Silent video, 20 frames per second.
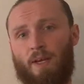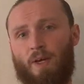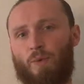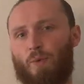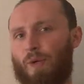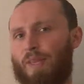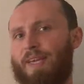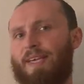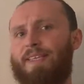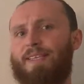
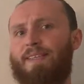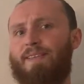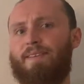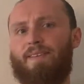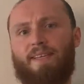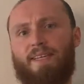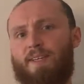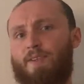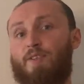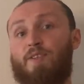Within
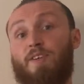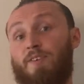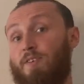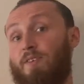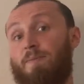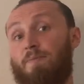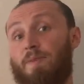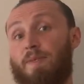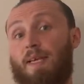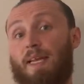the
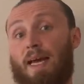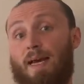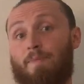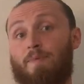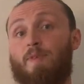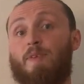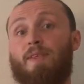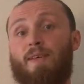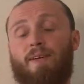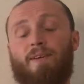systems
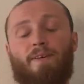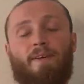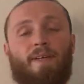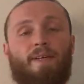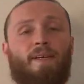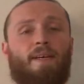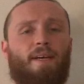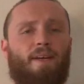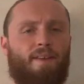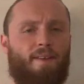collapse theory,
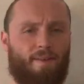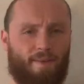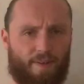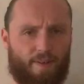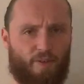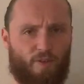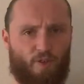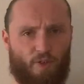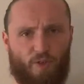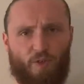there are
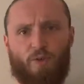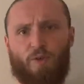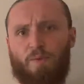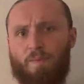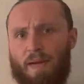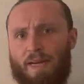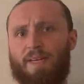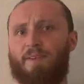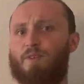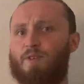two
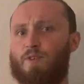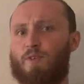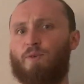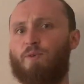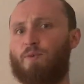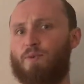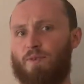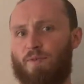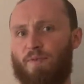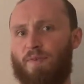main
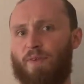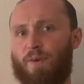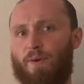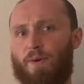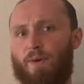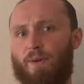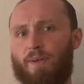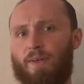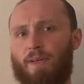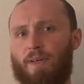schools of
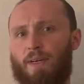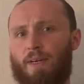thought.